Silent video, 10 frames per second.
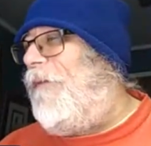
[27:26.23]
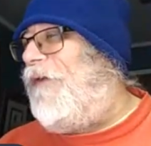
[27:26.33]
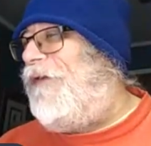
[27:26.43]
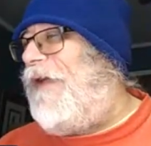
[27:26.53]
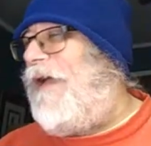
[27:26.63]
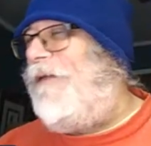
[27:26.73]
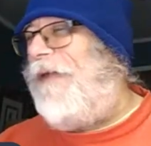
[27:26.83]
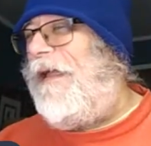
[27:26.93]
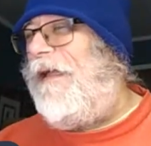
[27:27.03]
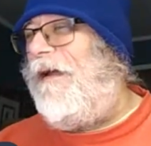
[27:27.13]
but she has
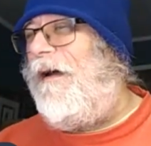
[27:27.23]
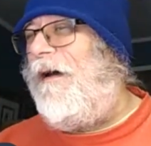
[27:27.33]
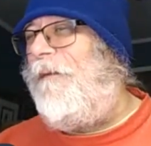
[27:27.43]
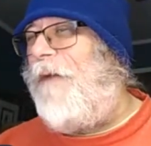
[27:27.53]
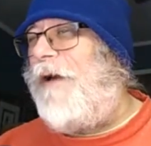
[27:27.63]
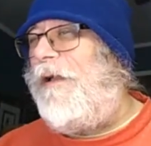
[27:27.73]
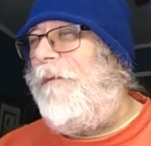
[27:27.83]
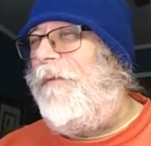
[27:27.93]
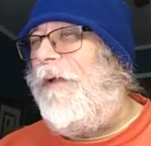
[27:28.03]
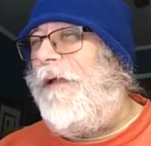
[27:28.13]
a uh,
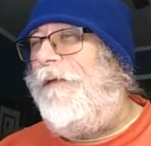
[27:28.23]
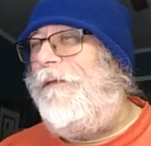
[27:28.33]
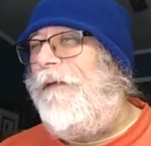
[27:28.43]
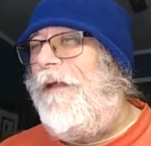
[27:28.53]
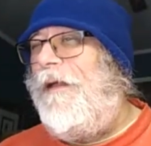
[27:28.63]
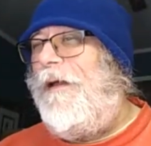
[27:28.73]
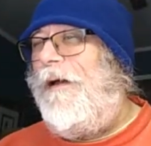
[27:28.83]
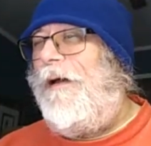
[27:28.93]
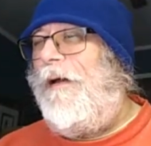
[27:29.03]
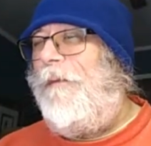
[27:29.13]
marketplace
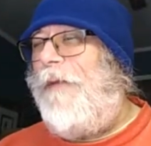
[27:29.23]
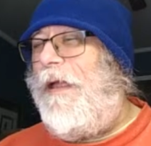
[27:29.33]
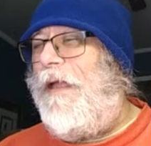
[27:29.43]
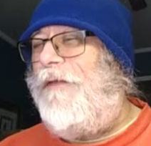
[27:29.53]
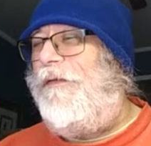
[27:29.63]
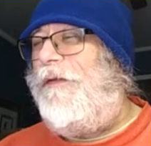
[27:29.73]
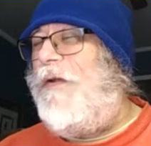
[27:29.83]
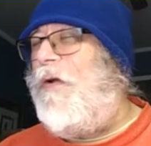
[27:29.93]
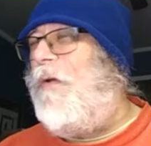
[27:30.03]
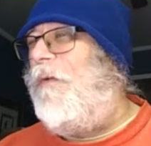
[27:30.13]
uh, page
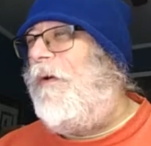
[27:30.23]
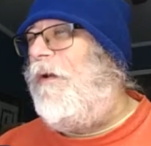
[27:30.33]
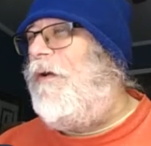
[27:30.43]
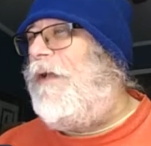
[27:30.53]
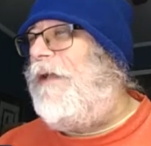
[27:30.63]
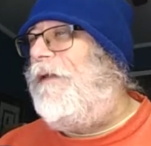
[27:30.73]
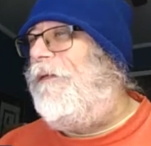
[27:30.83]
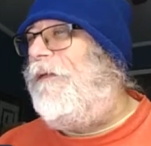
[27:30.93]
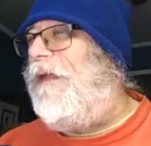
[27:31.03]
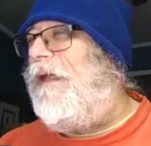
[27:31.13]
too, and we're looking to
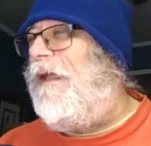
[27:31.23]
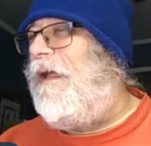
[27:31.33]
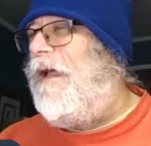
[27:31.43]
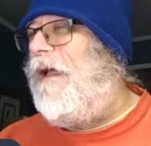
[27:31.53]
see,